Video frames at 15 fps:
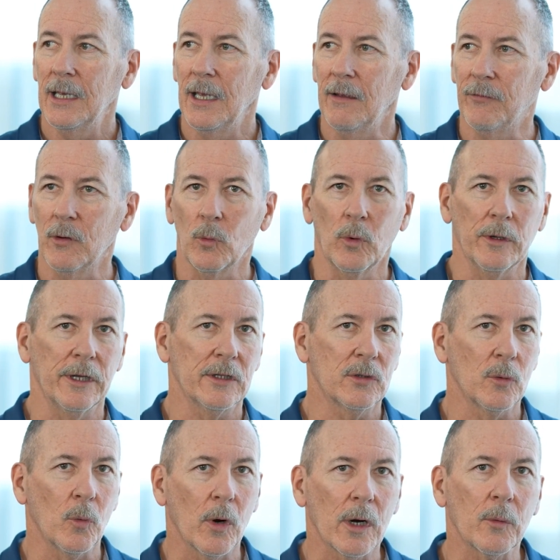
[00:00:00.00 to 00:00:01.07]
If you're willing
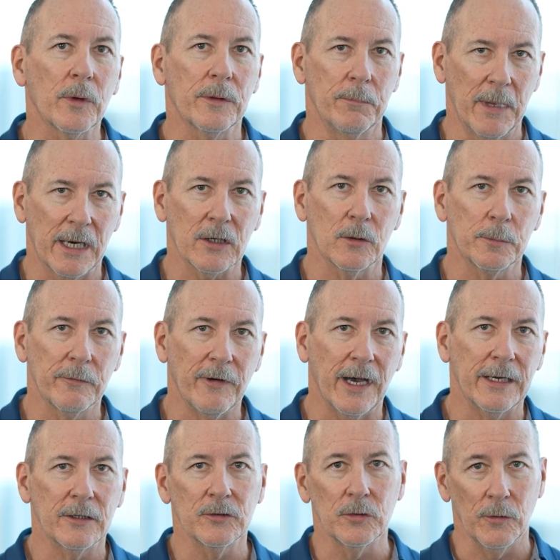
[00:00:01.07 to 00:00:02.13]
to work with medical
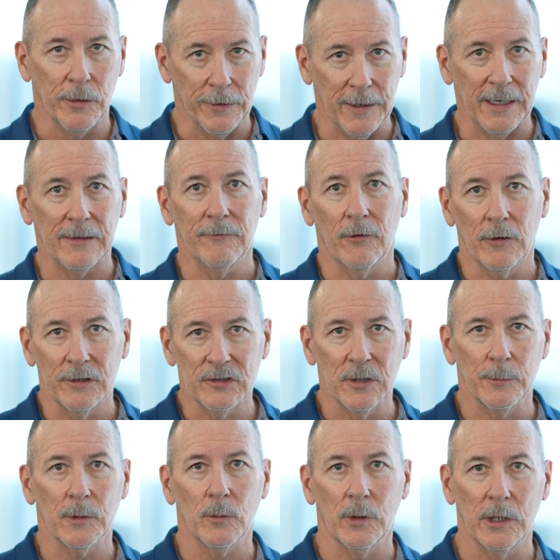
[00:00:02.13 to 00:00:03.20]
providers who think very
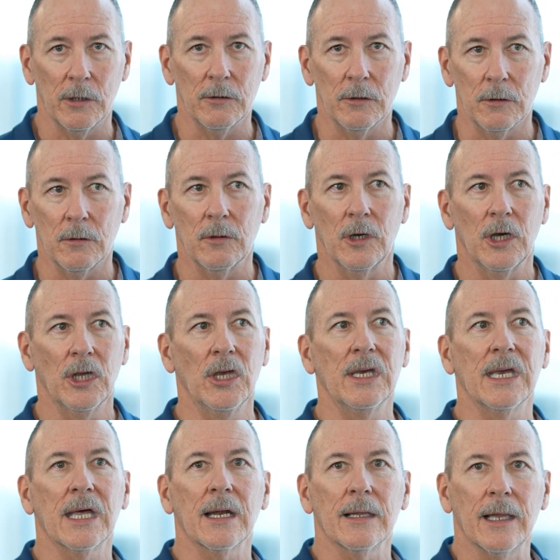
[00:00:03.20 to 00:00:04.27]
similar to what you do, you
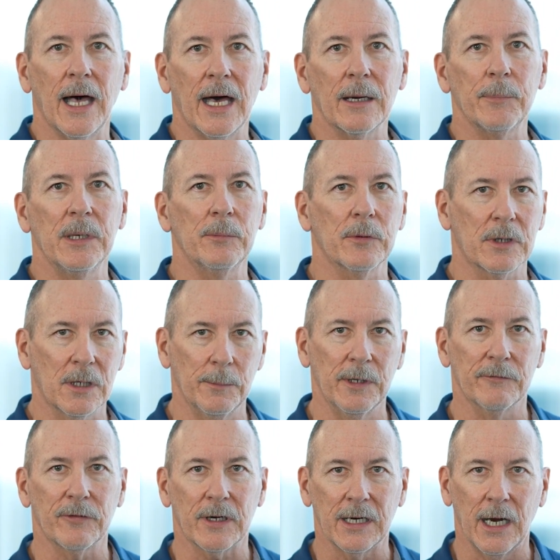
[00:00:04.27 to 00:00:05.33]
can get a lot of people to come
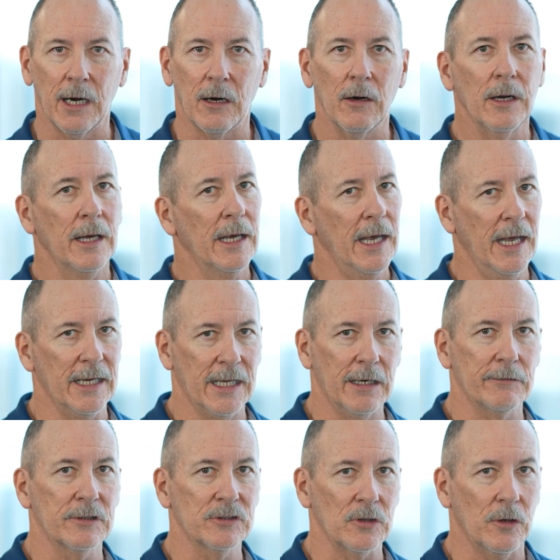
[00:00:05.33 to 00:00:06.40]
in for care and get
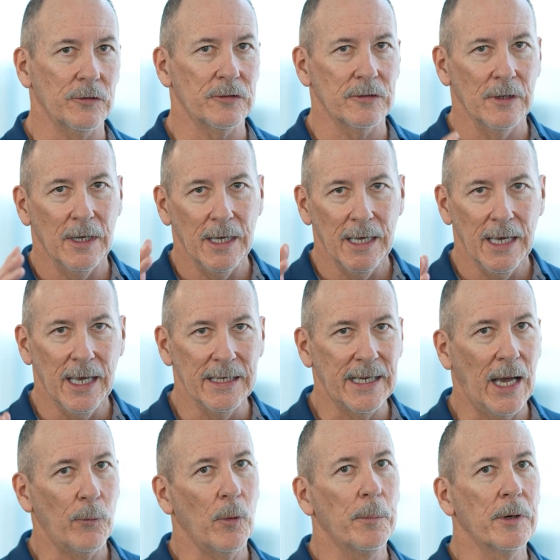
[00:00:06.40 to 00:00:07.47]
results, and
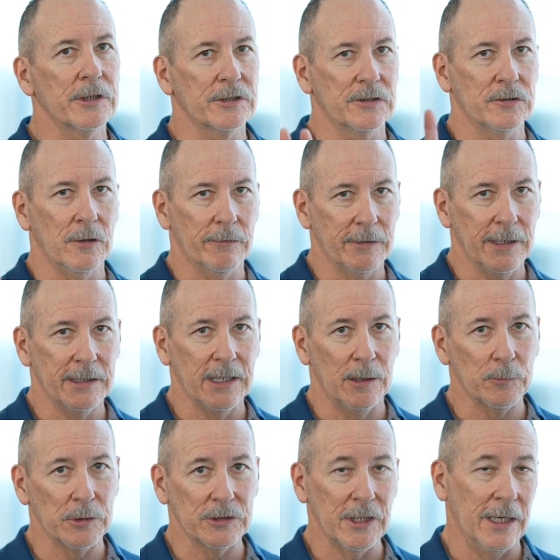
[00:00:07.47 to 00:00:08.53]
that will push us over the
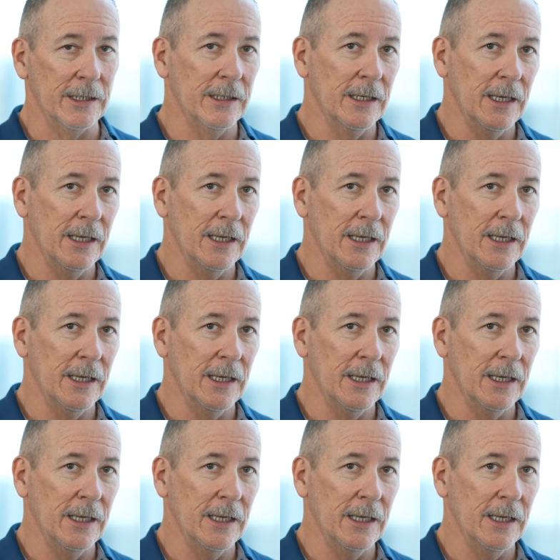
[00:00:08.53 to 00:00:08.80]
10%.